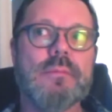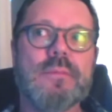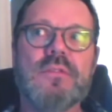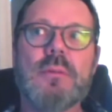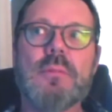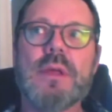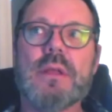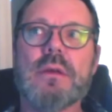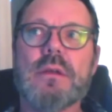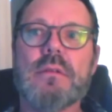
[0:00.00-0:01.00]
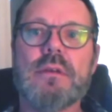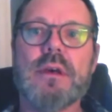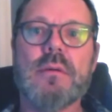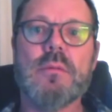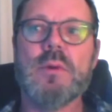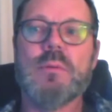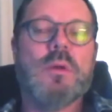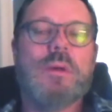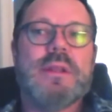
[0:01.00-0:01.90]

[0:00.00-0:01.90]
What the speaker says: something that well,